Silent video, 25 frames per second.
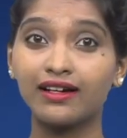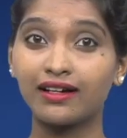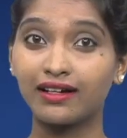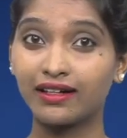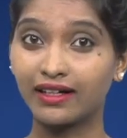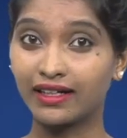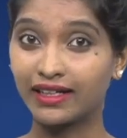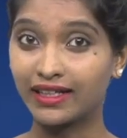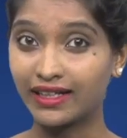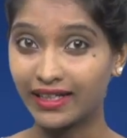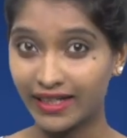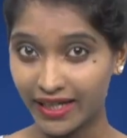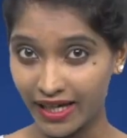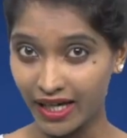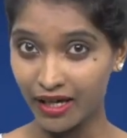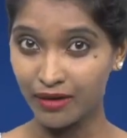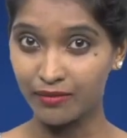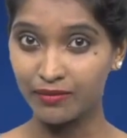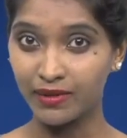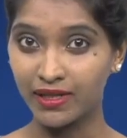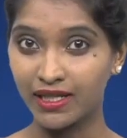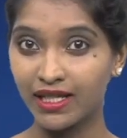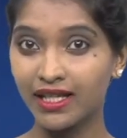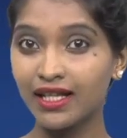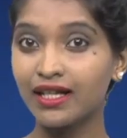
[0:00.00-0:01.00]
a
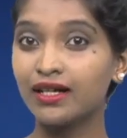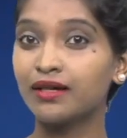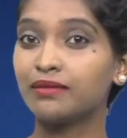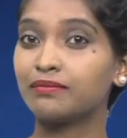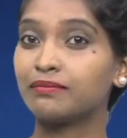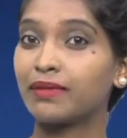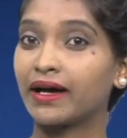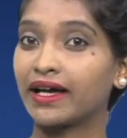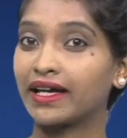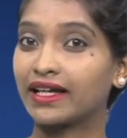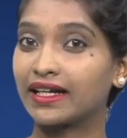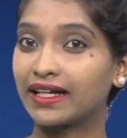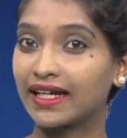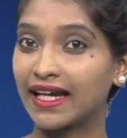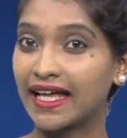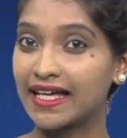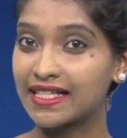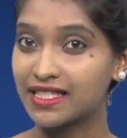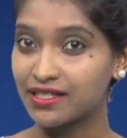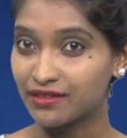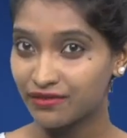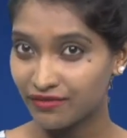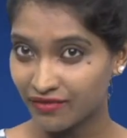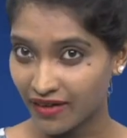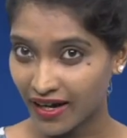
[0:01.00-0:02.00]
table by
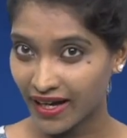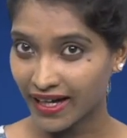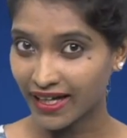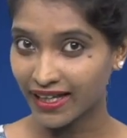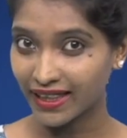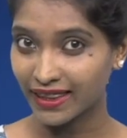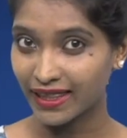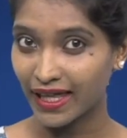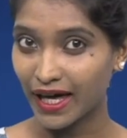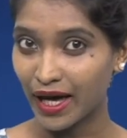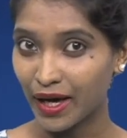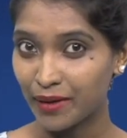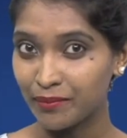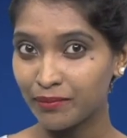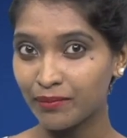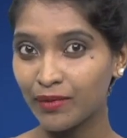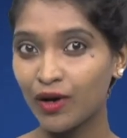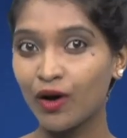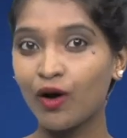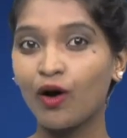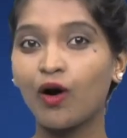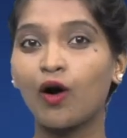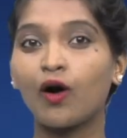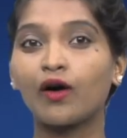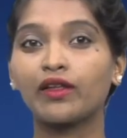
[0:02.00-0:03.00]
classifying them
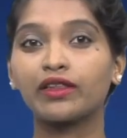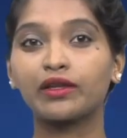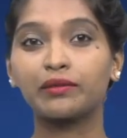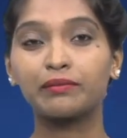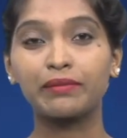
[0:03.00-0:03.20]
on the